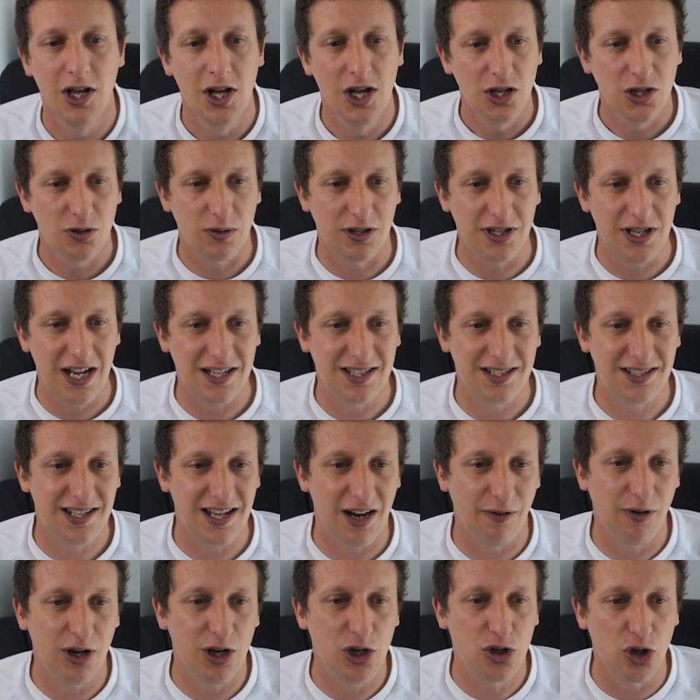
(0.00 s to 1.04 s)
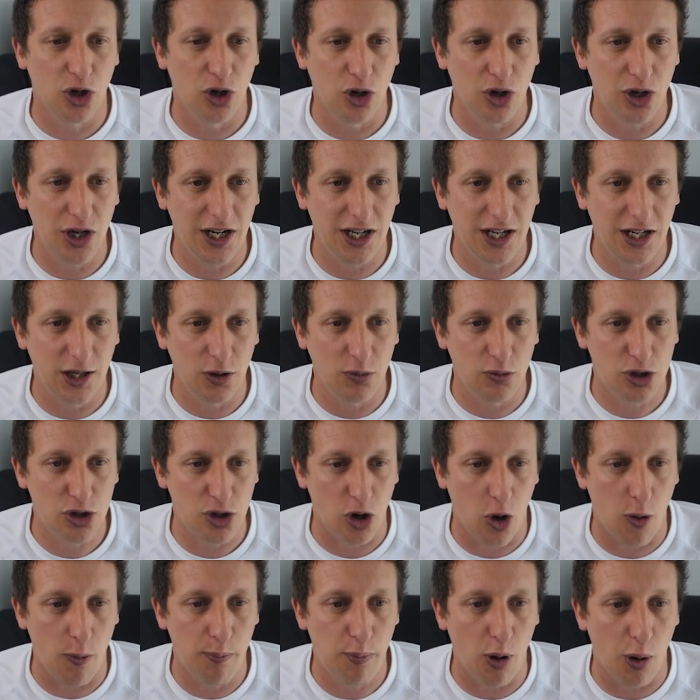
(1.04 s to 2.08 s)
So I necessarily don't need Luke
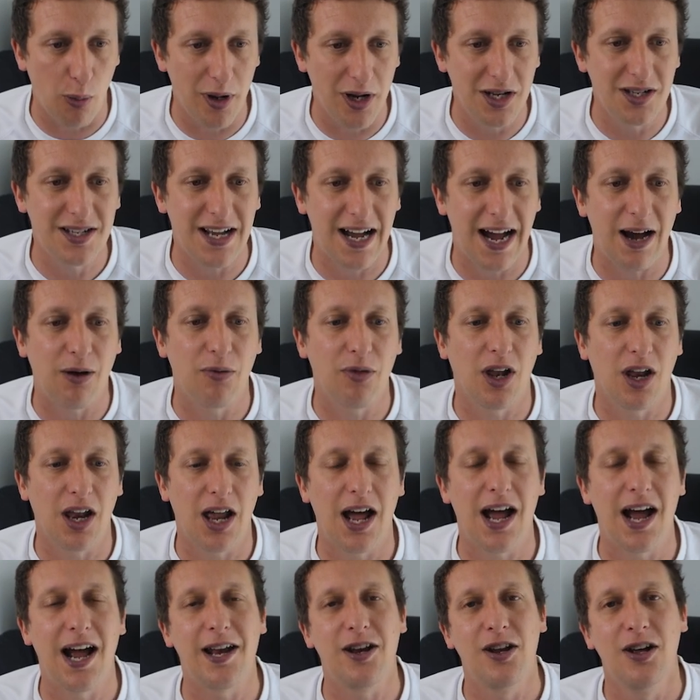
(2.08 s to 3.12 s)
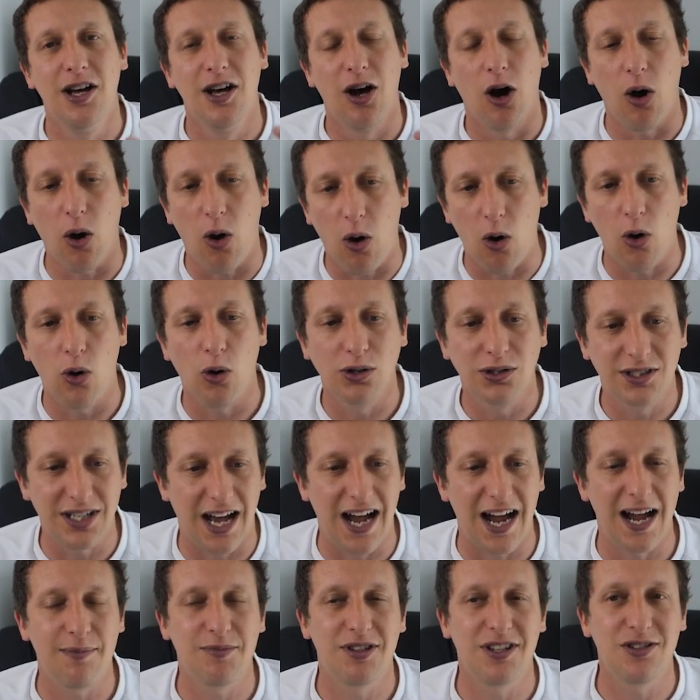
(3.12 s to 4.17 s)
Shaw bombing down the line at all
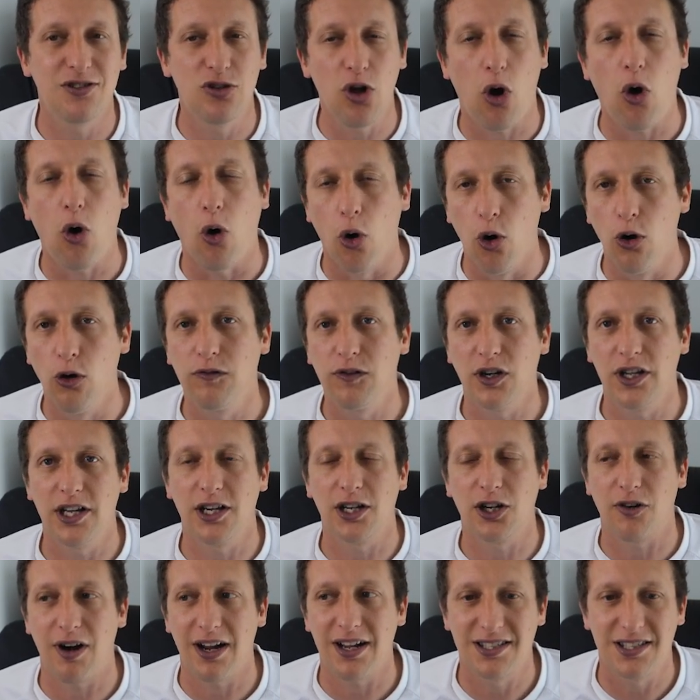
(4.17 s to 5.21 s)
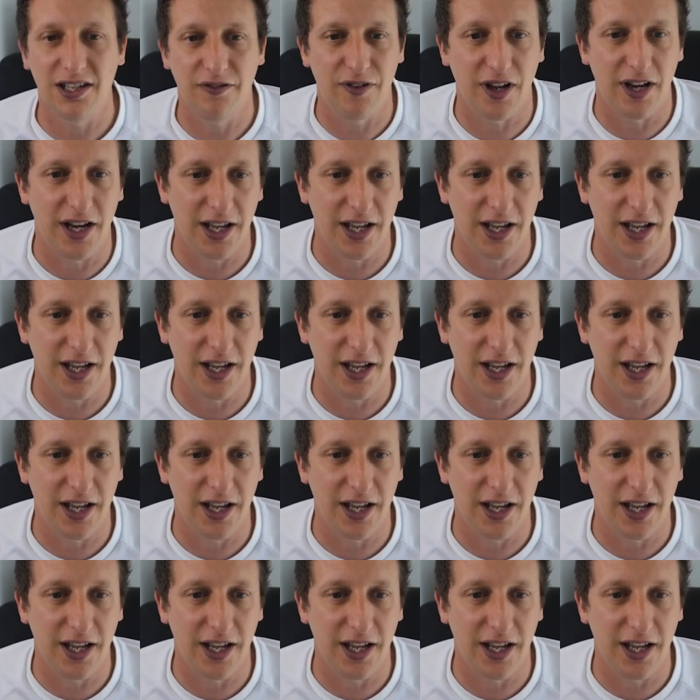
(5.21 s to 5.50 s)
times. He's not overly aggressive in